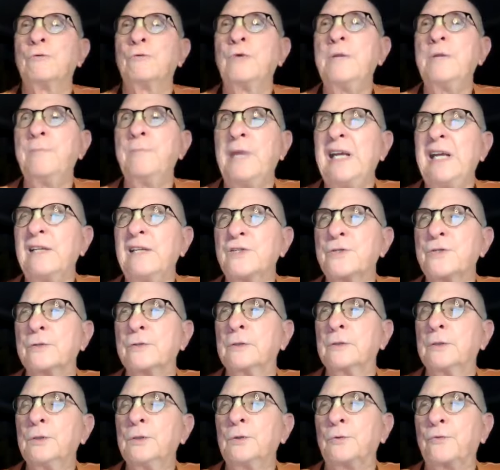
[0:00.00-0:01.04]
remains
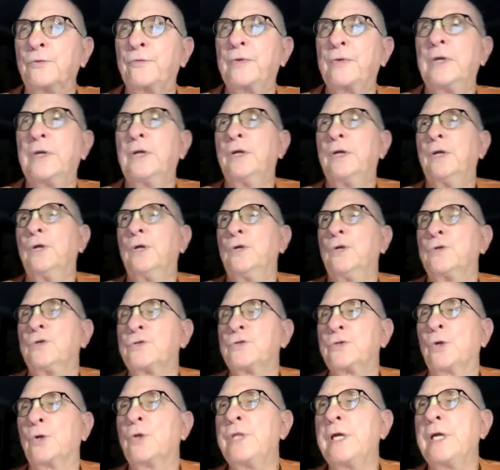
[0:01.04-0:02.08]
aloof.
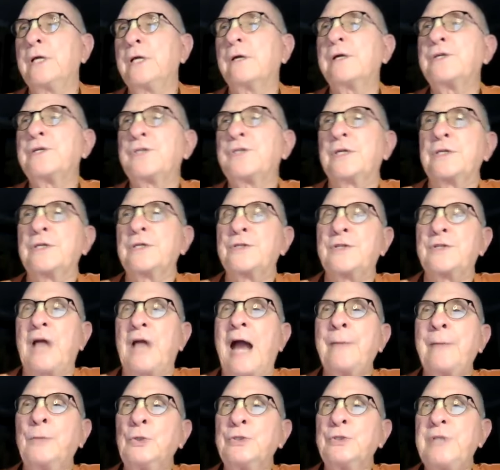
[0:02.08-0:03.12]
So there is a
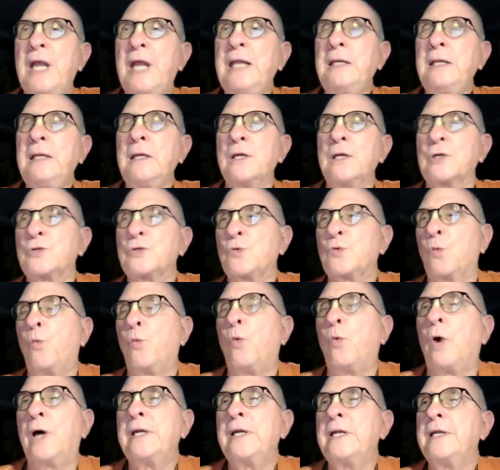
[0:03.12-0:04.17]
simultaneous
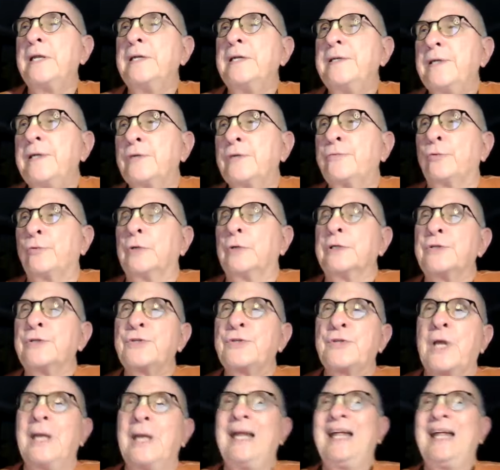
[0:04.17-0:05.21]
one and
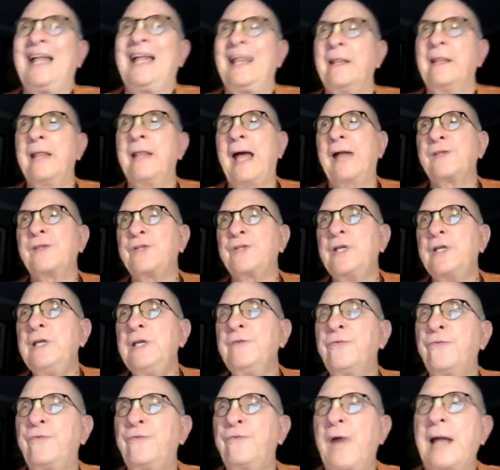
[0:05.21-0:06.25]
difference that's
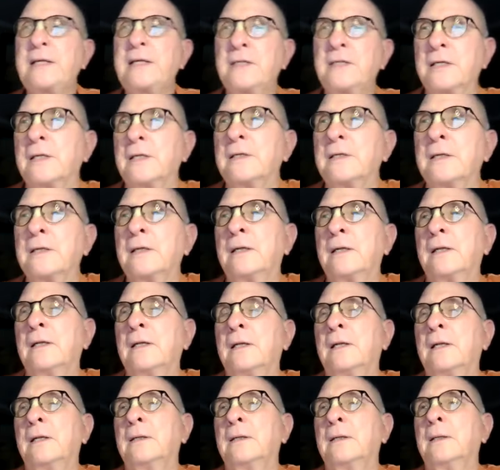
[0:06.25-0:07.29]
effected
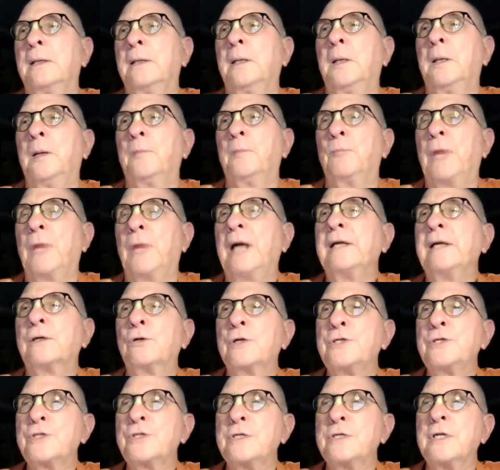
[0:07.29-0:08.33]
by
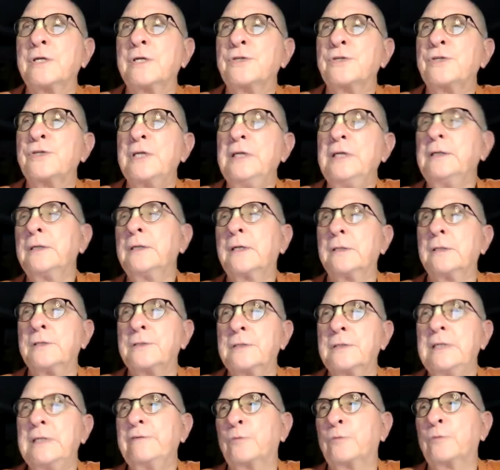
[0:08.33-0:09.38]
Krishna's
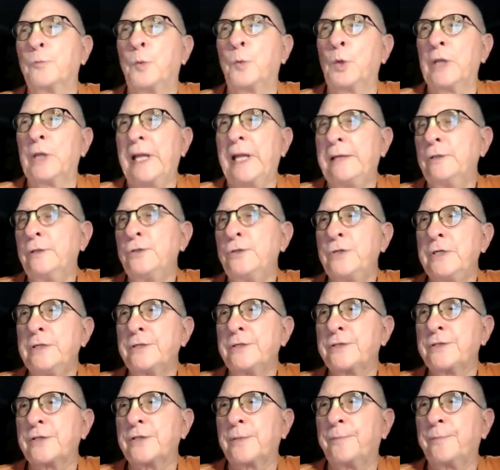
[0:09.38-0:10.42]
inconceivable
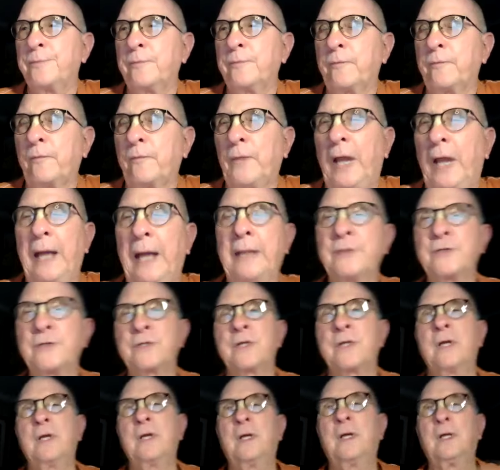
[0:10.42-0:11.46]
energies.
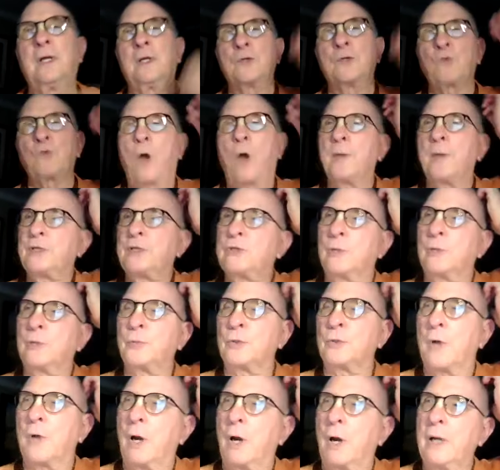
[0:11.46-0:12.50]
As Swami
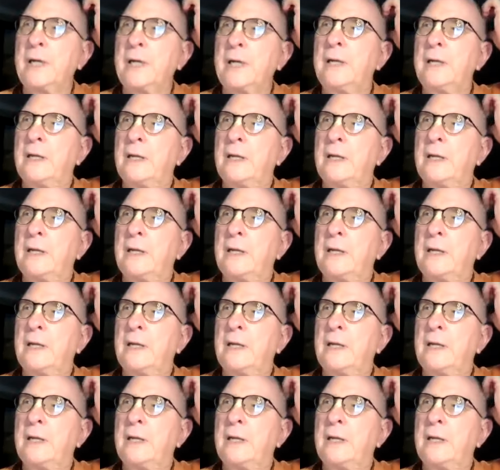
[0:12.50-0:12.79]
Tripurari